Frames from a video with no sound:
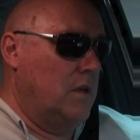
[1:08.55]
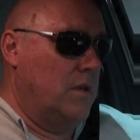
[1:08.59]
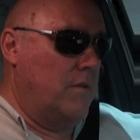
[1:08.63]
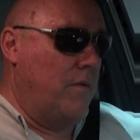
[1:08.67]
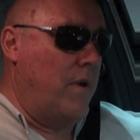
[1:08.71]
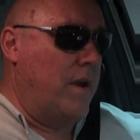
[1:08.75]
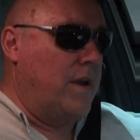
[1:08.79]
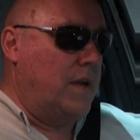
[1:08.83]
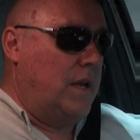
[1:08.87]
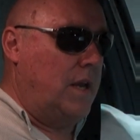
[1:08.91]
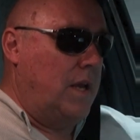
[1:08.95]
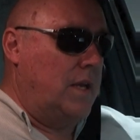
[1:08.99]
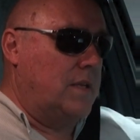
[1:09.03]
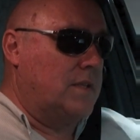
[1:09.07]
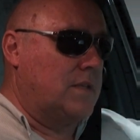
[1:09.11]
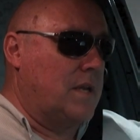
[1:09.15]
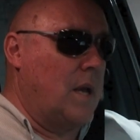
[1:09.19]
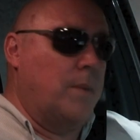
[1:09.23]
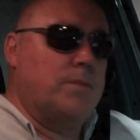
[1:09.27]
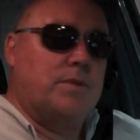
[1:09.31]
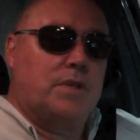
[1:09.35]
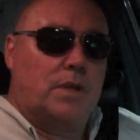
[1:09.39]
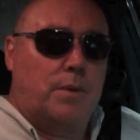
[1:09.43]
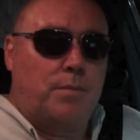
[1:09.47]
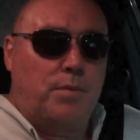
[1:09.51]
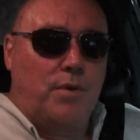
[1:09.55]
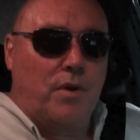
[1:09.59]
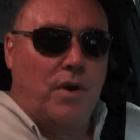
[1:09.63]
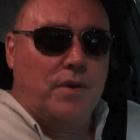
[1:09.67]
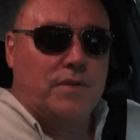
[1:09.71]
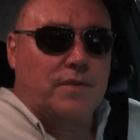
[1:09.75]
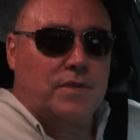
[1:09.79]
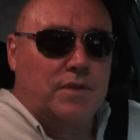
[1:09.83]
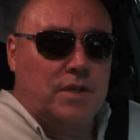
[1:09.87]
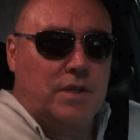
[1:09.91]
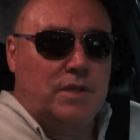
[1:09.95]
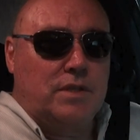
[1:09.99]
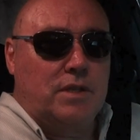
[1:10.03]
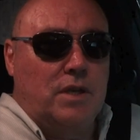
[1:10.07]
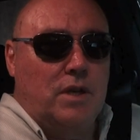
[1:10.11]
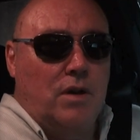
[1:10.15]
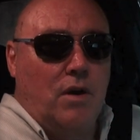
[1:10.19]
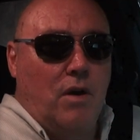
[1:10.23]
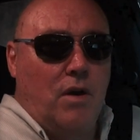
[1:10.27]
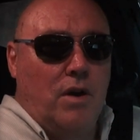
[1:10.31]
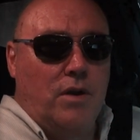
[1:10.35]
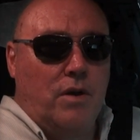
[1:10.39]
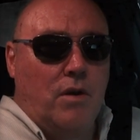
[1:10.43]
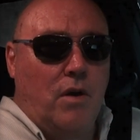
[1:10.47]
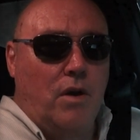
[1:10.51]
the X comes at a price of
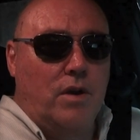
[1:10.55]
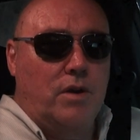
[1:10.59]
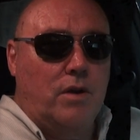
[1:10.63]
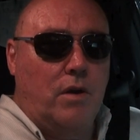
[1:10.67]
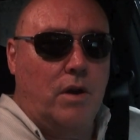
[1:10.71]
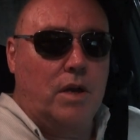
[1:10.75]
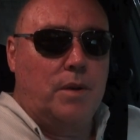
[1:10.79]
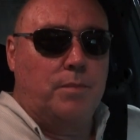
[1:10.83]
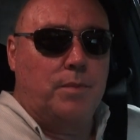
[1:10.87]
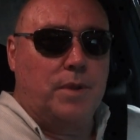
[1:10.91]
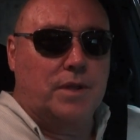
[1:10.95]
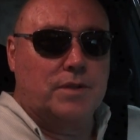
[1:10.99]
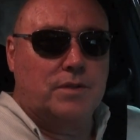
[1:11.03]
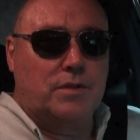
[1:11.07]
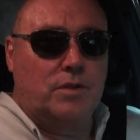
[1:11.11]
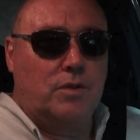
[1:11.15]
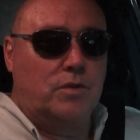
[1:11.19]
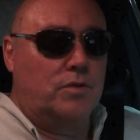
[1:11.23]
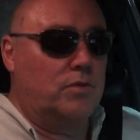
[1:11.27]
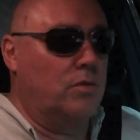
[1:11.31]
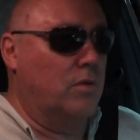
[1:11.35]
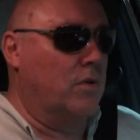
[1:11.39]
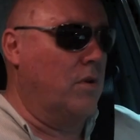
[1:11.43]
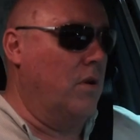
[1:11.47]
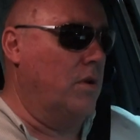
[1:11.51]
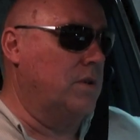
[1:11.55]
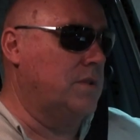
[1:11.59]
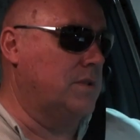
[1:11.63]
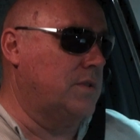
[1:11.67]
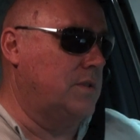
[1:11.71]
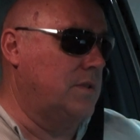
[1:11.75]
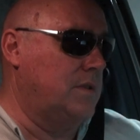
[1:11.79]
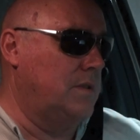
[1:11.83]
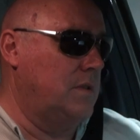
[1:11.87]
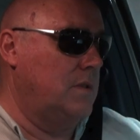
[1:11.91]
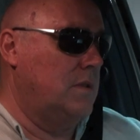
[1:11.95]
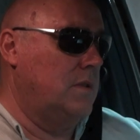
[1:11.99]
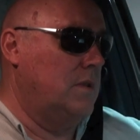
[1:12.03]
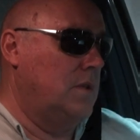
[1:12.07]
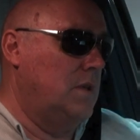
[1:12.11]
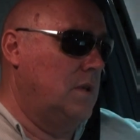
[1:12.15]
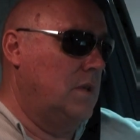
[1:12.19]
$69,990 plus the usual costs.